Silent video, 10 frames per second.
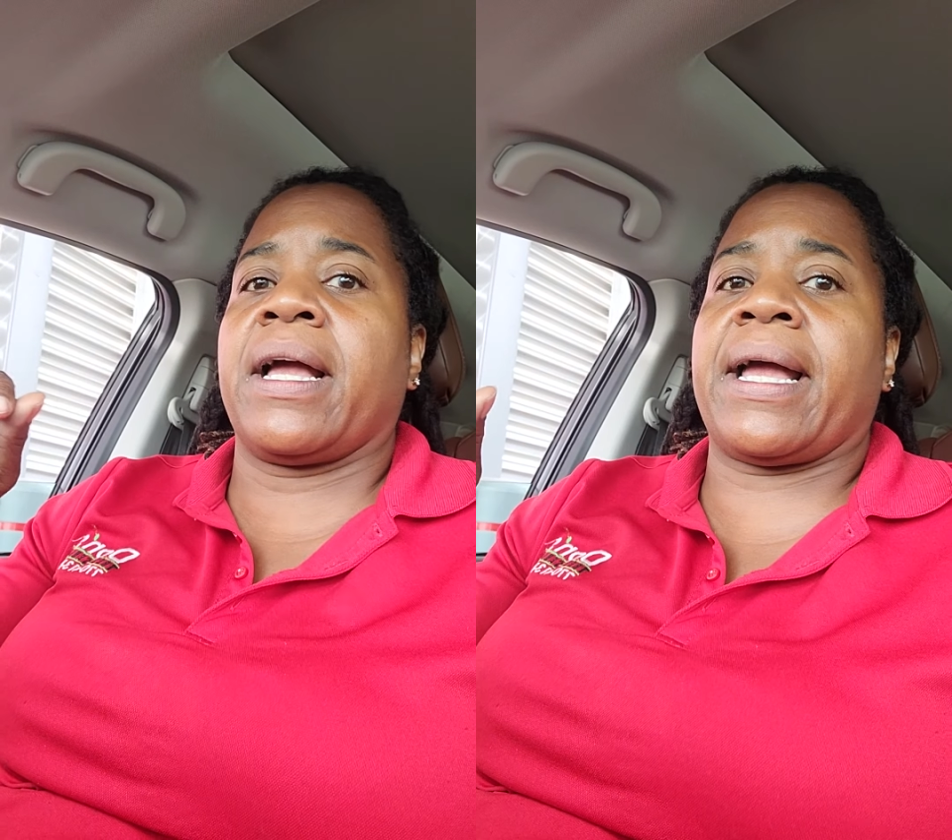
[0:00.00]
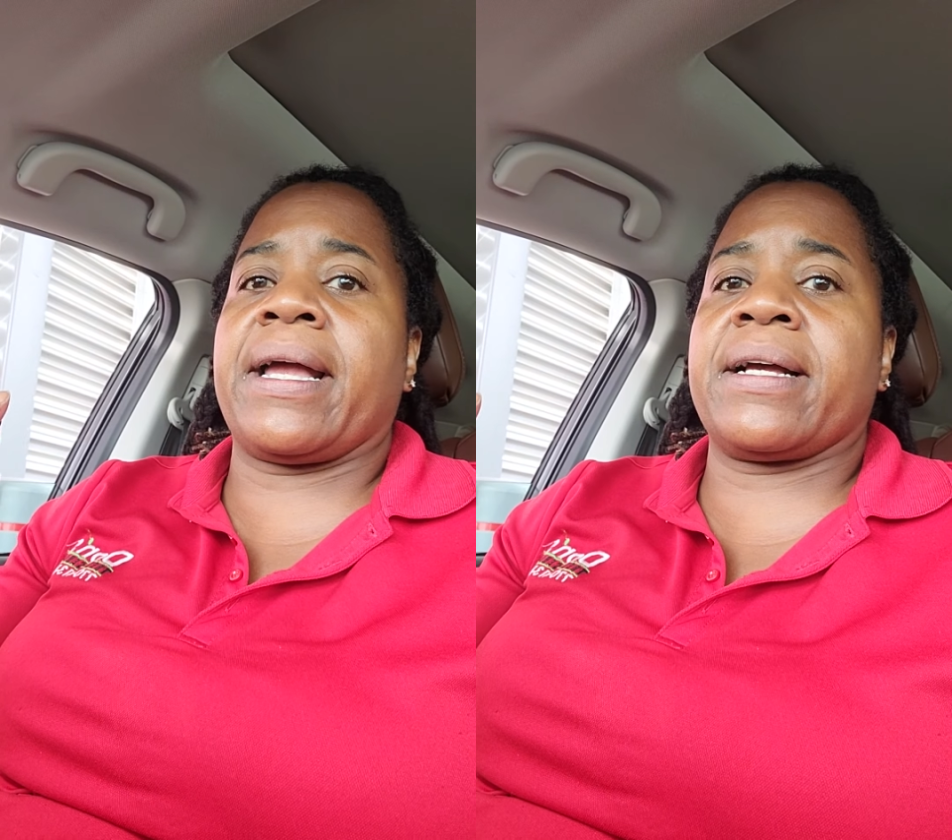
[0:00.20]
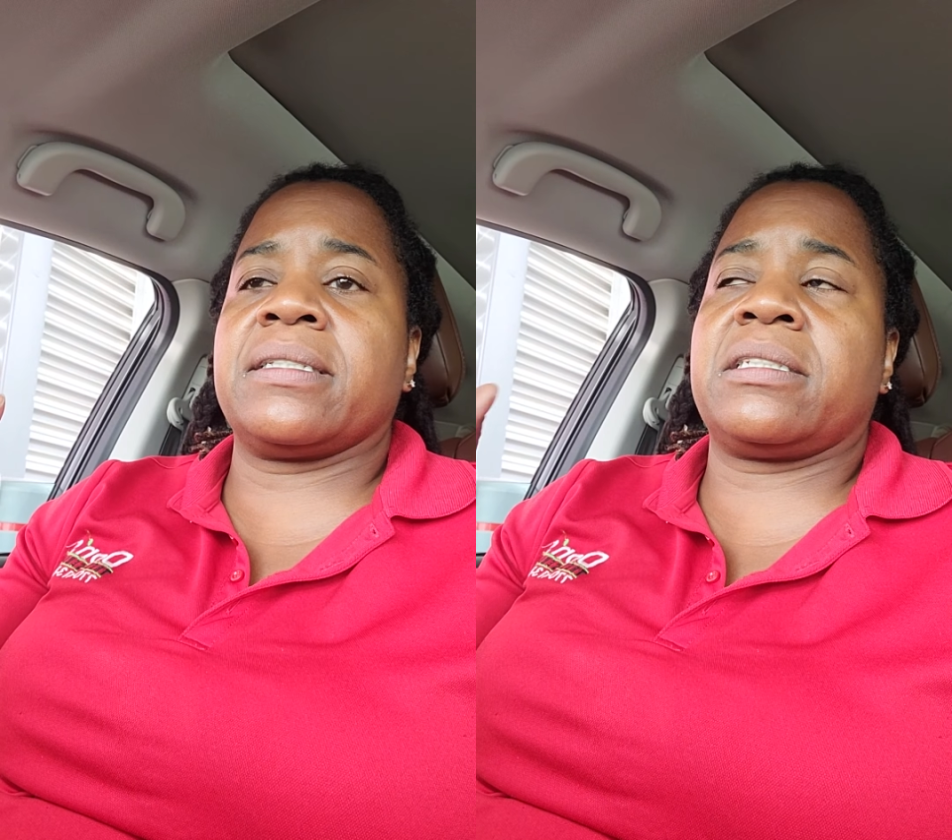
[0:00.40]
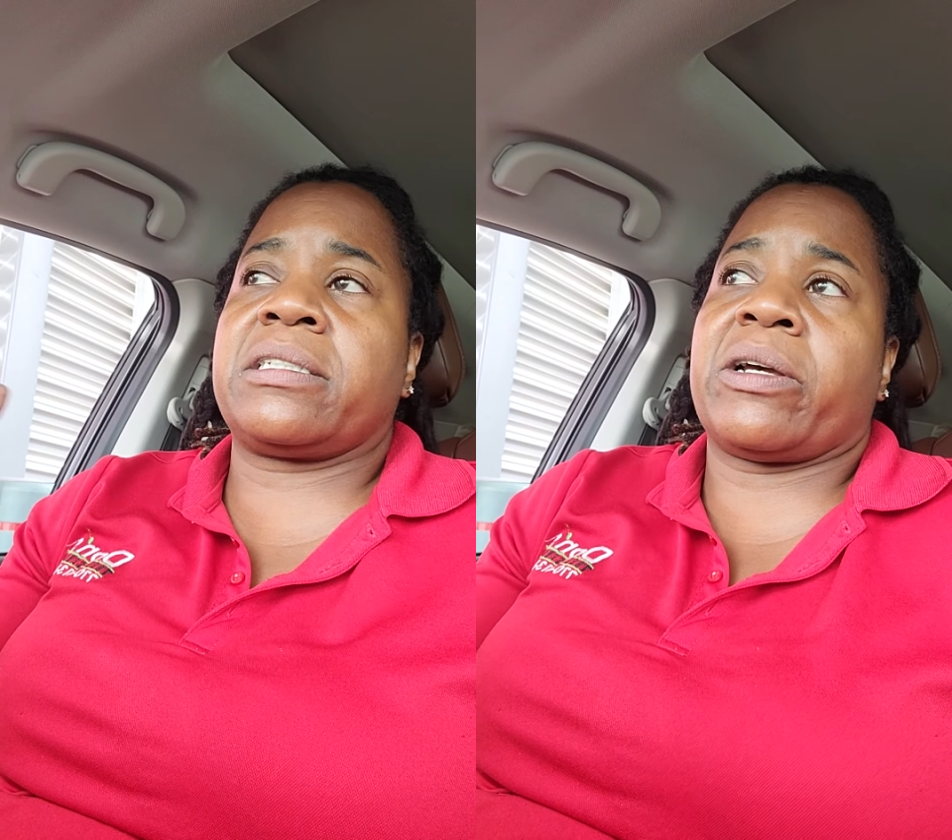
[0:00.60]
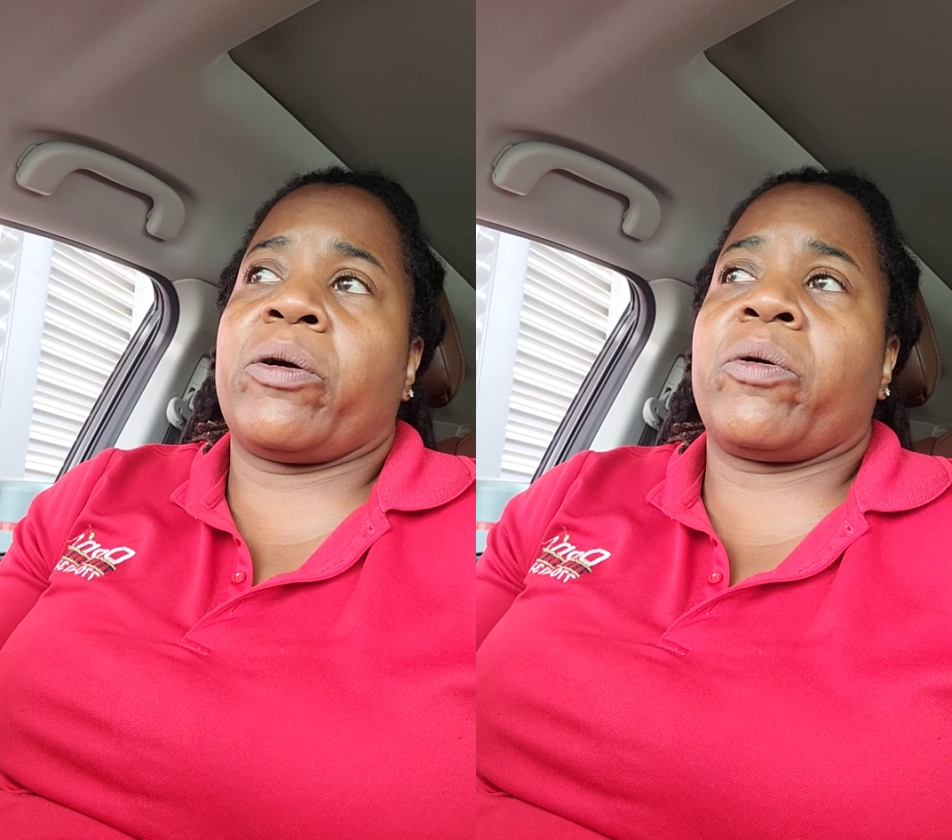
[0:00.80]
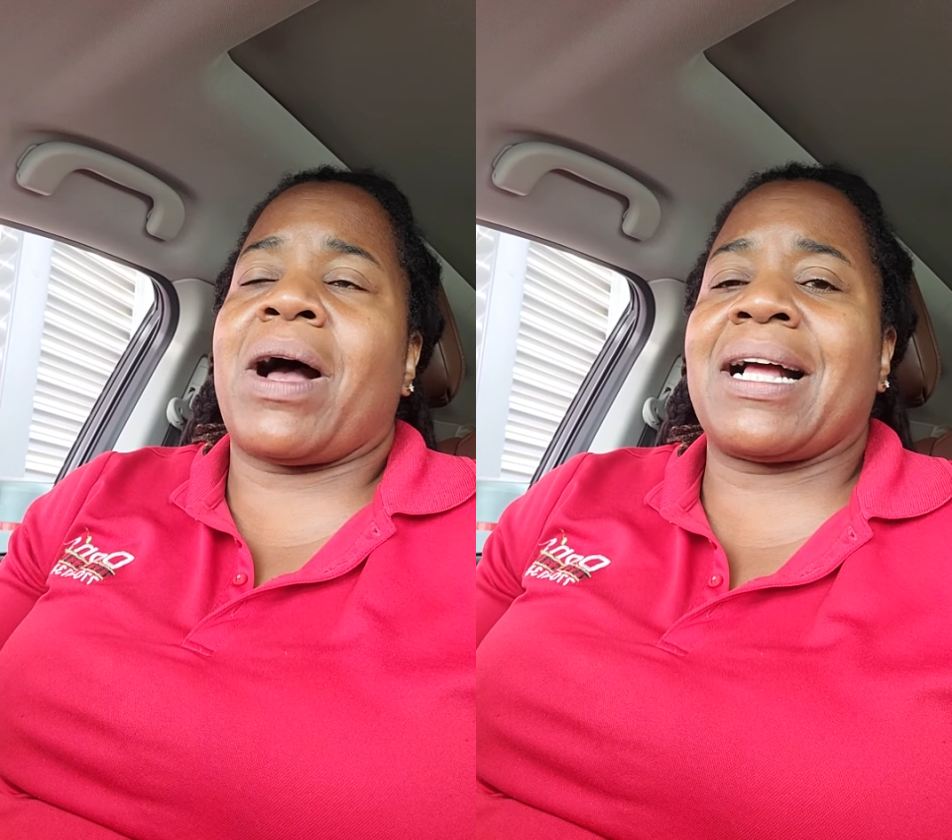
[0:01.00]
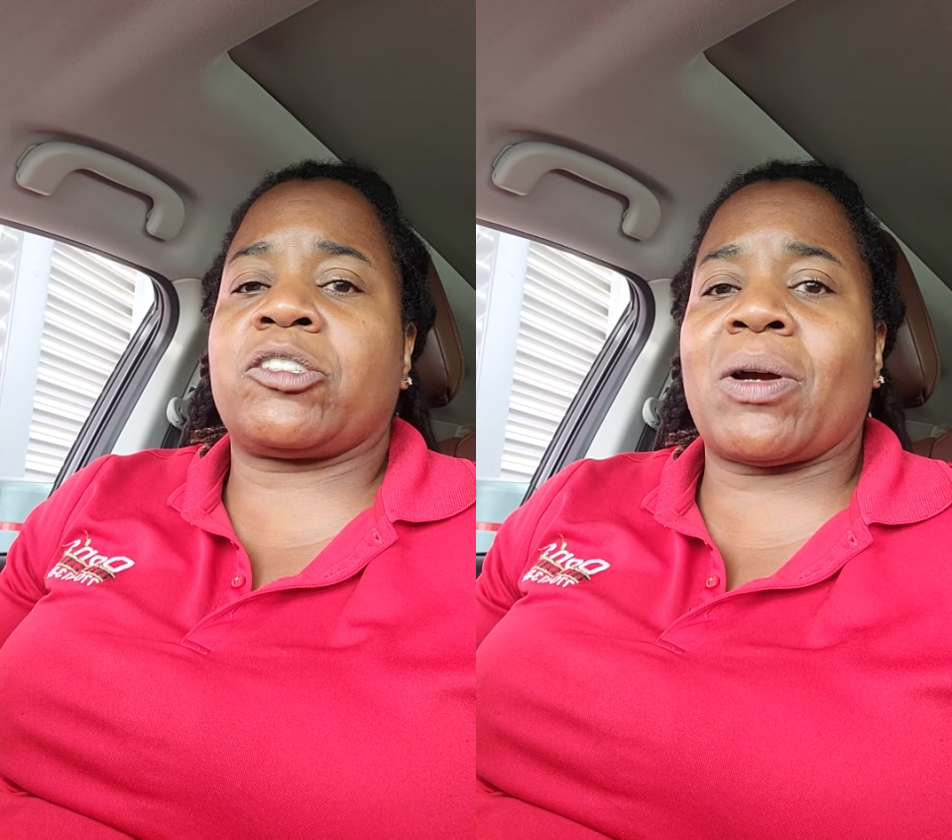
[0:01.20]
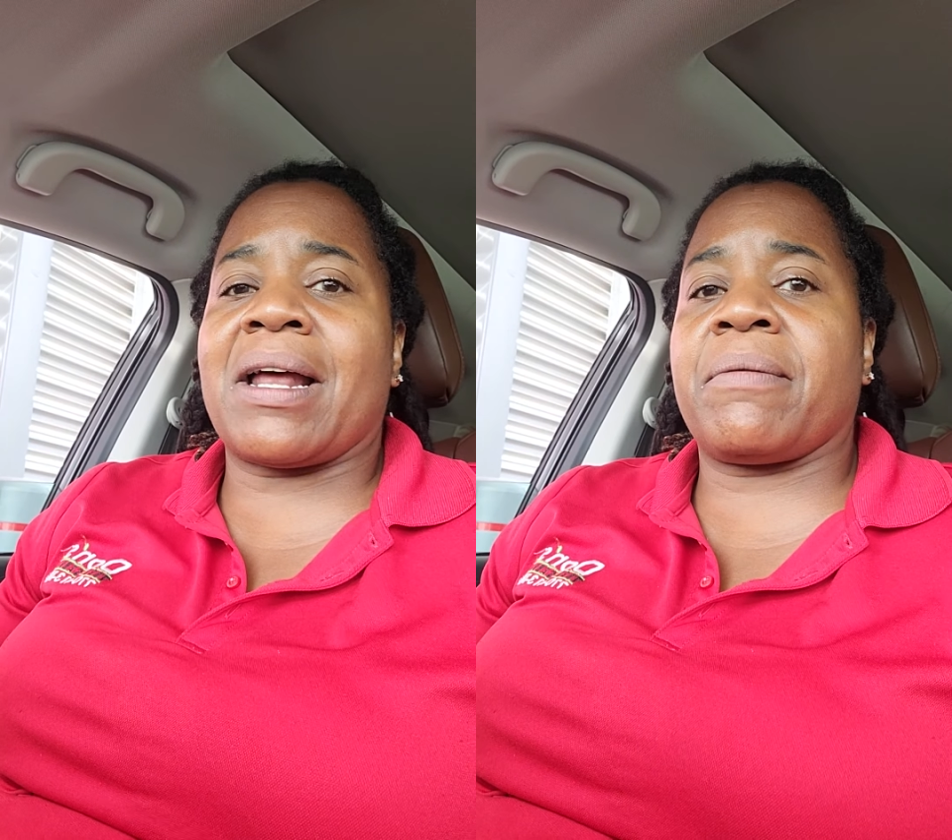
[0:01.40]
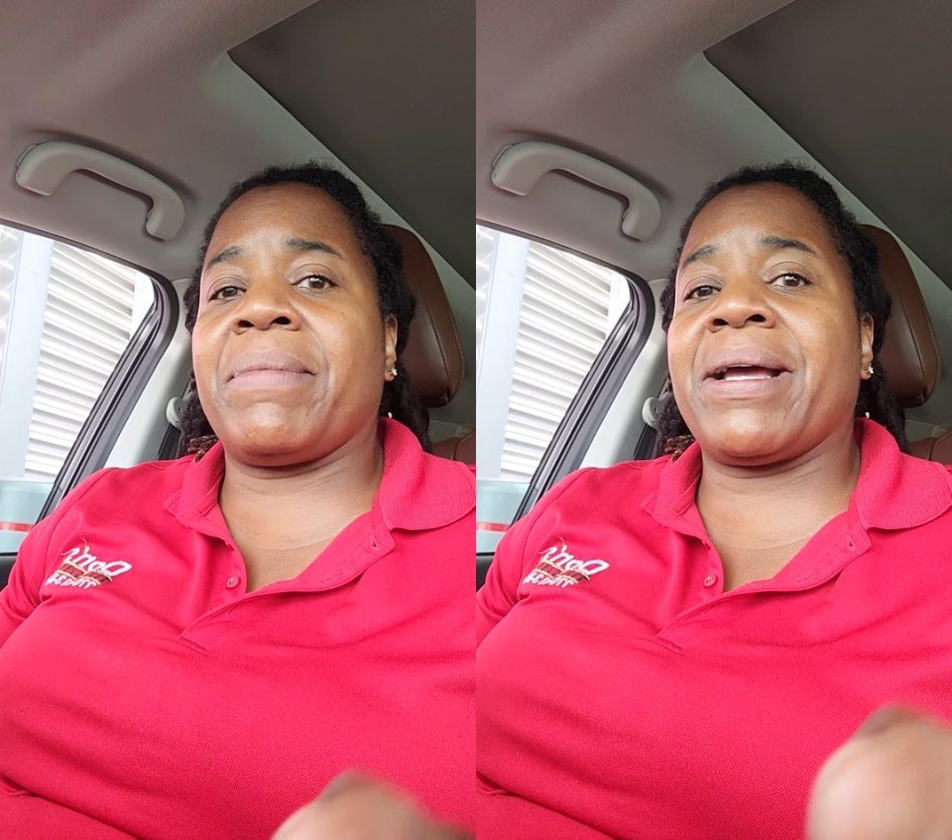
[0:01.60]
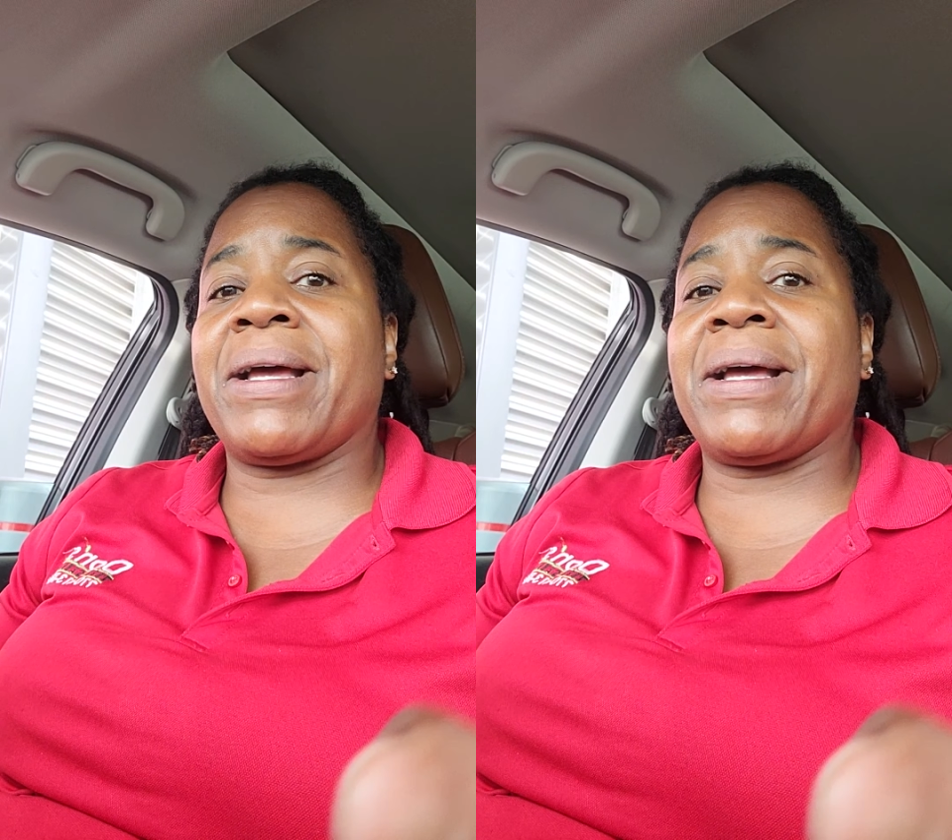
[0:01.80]
And so I try to
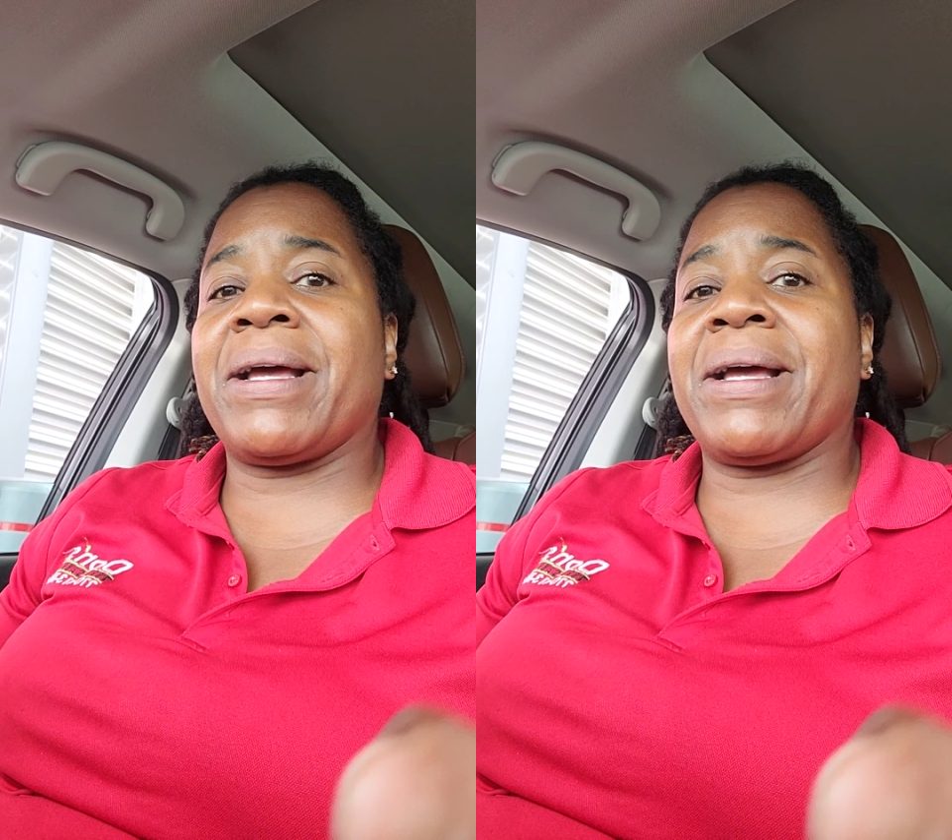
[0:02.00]
make sure